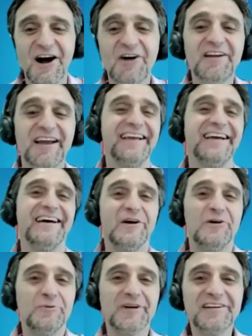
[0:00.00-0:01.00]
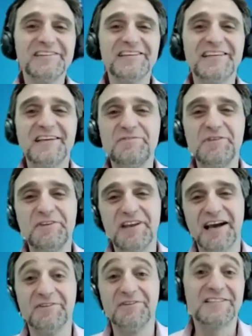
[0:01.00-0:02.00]
Okay, we're going to give you
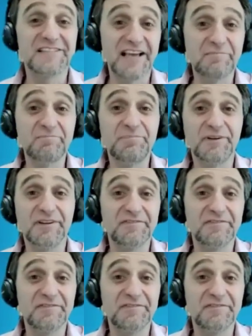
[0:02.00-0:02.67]
now a sample